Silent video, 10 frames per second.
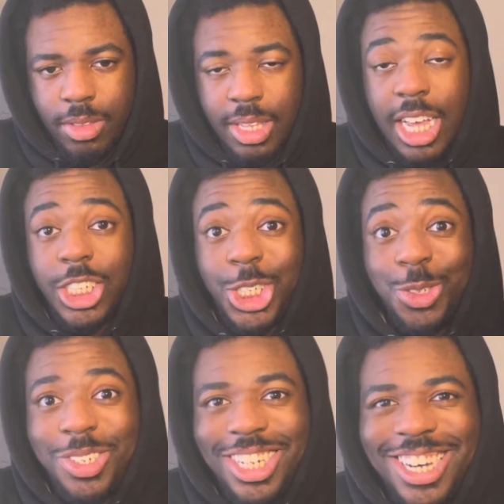That's
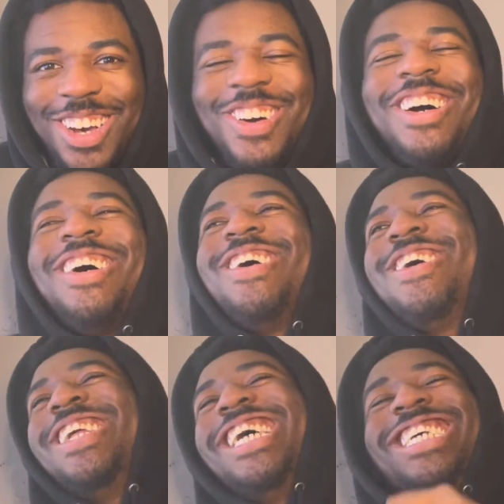you, Nico?
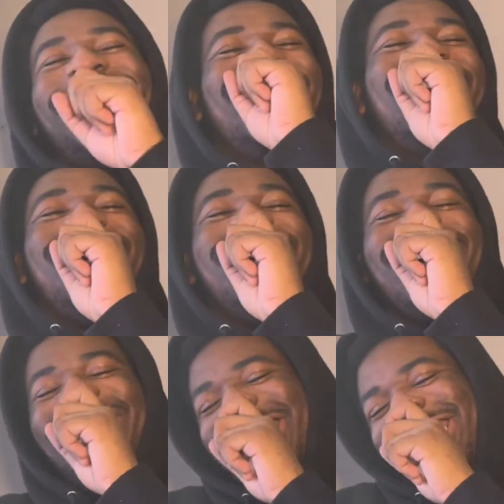Oh, that's
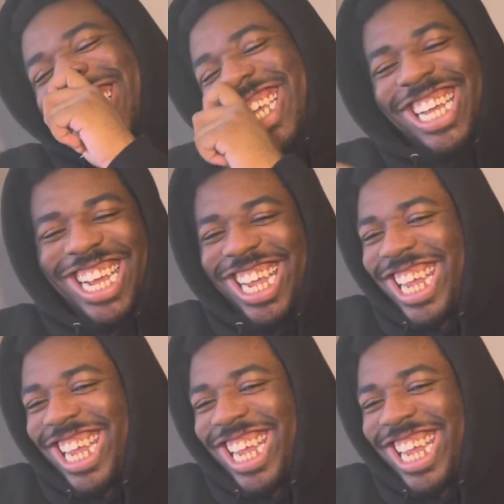right, that's right.